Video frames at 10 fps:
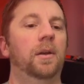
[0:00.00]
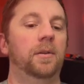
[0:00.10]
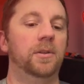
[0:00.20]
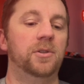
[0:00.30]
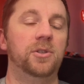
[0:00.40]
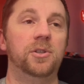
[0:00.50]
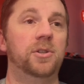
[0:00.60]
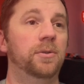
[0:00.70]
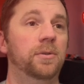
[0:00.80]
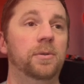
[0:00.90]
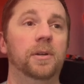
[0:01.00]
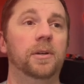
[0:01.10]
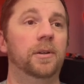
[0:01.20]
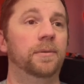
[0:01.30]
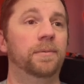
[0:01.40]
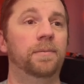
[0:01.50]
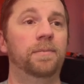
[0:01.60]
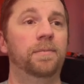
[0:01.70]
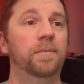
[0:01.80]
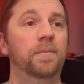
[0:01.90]
This is just to,
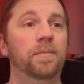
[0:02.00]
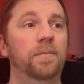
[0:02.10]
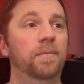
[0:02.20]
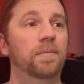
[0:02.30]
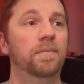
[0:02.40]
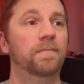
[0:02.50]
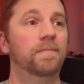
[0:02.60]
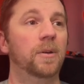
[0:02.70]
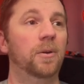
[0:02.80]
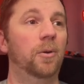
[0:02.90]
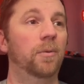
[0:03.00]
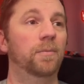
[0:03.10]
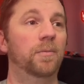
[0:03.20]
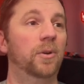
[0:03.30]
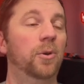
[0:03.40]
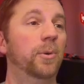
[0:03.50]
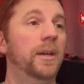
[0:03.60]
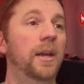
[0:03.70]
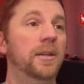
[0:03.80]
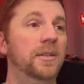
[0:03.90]
I don't know,
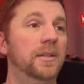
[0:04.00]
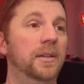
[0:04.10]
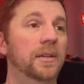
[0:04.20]
create.